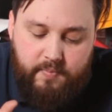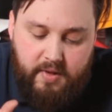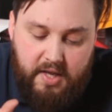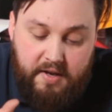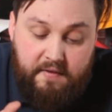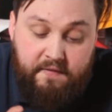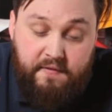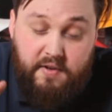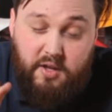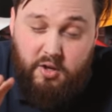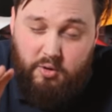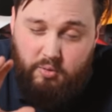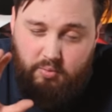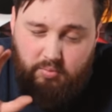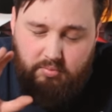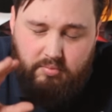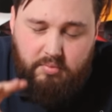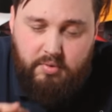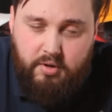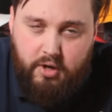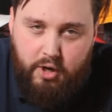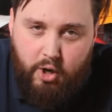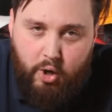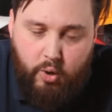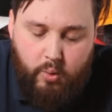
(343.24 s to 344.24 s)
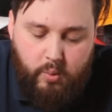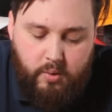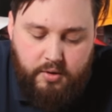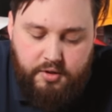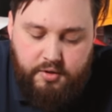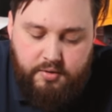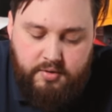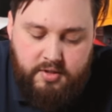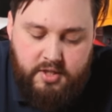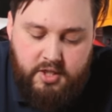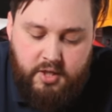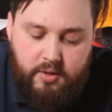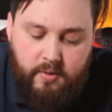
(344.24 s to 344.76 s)
if you know what
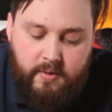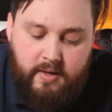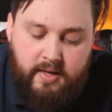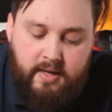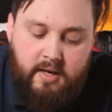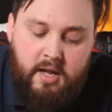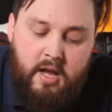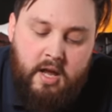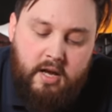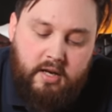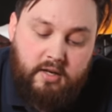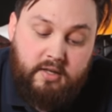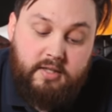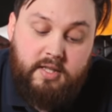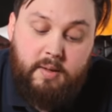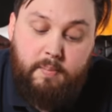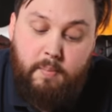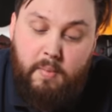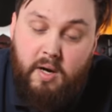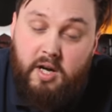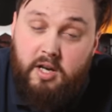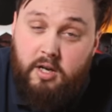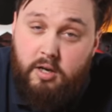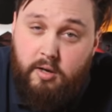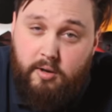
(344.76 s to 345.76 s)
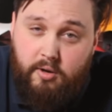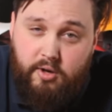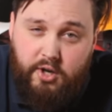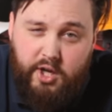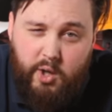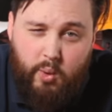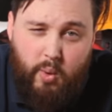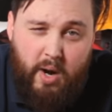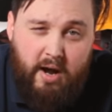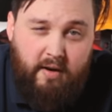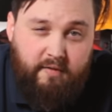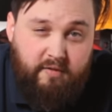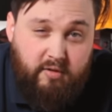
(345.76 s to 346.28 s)
you're doing, because it might lock
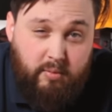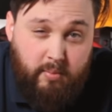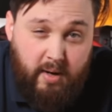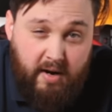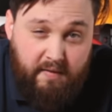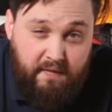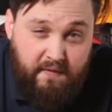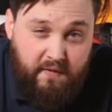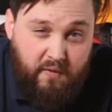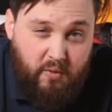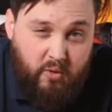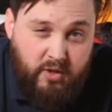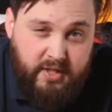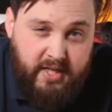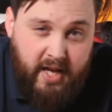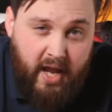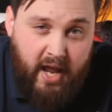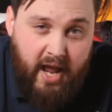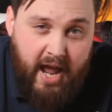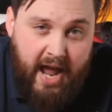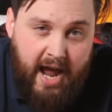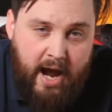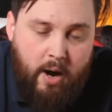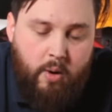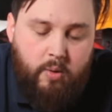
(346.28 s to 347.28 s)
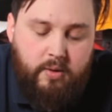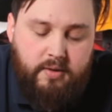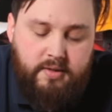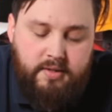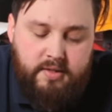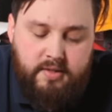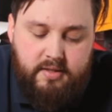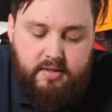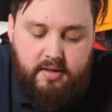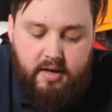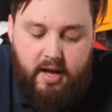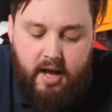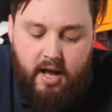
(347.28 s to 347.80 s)
you out for about 48
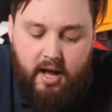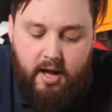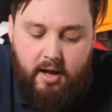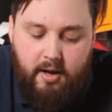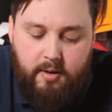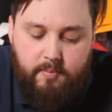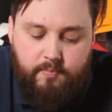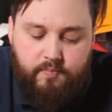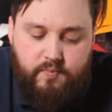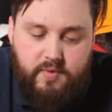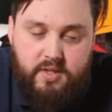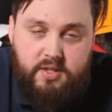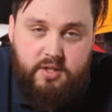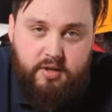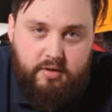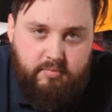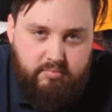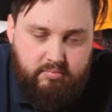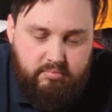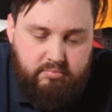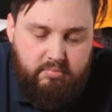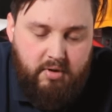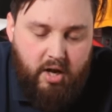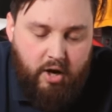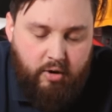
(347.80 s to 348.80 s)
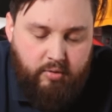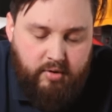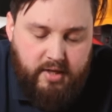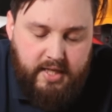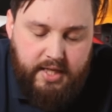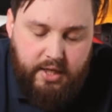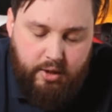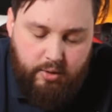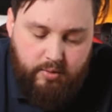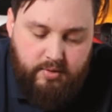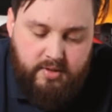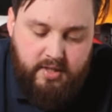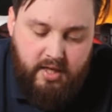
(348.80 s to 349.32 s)
hours. So only
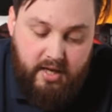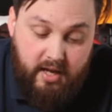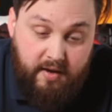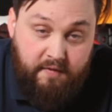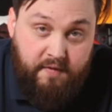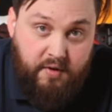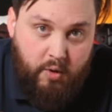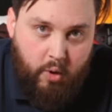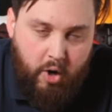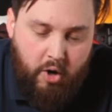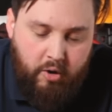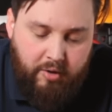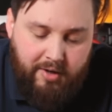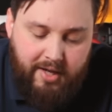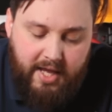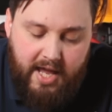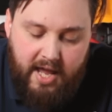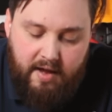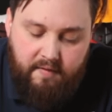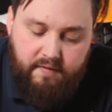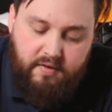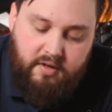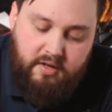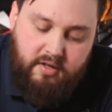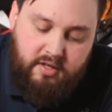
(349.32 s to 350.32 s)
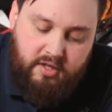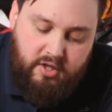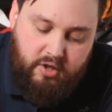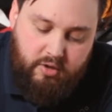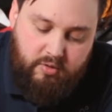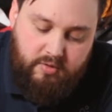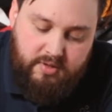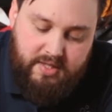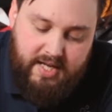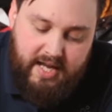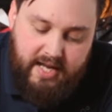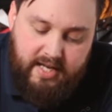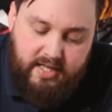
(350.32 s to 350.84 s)
use it if you're only ever gonna
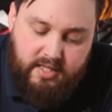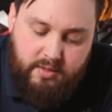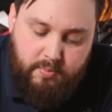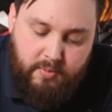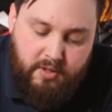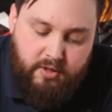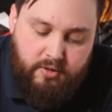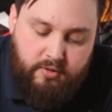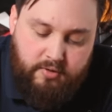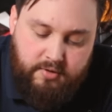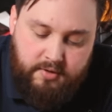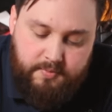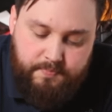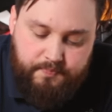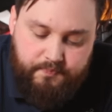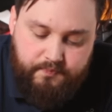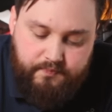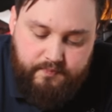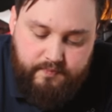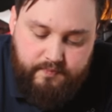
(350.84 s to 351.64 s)
use gauge mode.